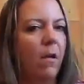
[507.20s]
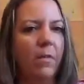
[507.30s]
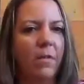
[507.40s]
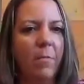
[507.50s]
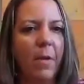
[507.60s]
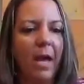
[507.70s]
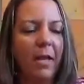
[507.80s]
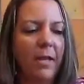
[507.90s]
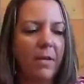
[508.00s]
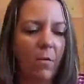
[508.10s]
on the
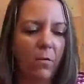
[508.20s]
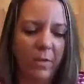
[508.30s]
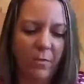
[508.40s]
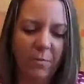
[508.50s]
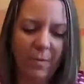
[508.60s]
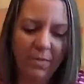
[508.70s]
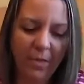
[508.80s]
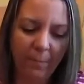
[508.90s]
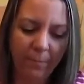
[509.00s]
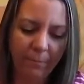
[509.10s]
back and hold it with my
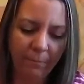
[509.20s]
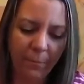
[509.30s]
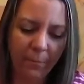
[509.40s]
thumb.